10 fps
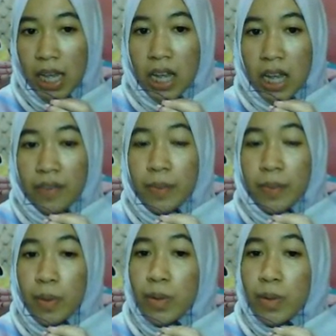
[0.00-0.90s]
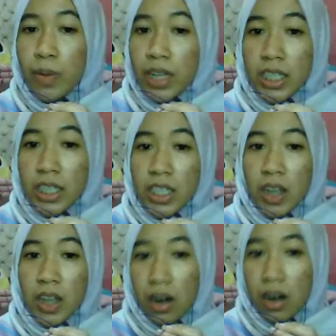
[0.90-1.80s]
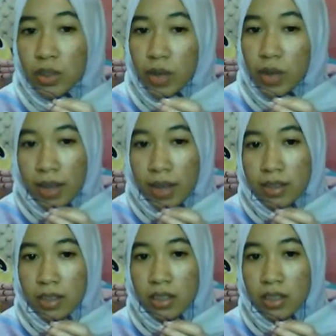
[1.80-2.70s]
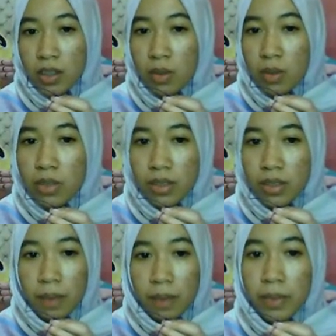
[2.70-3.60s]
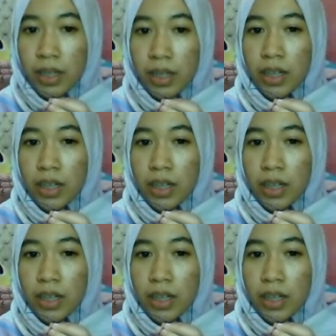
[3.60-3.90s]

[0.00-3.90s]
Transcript: If the population is hard to access, snowball sampling